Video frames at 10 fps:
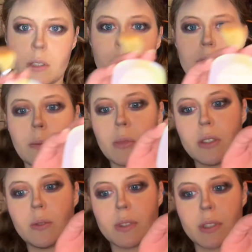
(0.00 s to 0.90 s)
seen me
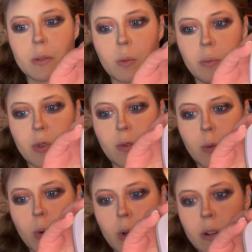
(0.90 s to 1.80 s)
use this one
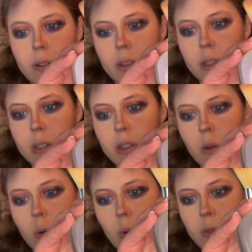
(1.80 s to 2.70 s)
before, the
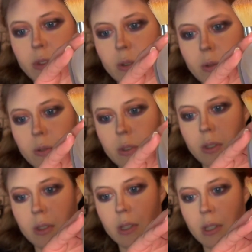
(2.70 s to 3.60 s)
Chromazone,
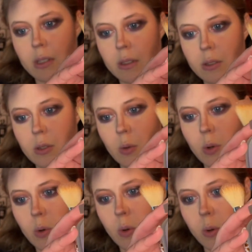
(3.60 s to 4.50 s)
the
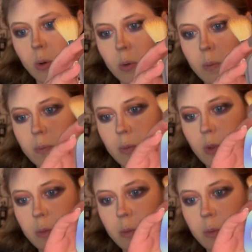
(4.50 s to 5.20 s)
Duochrome. Oop,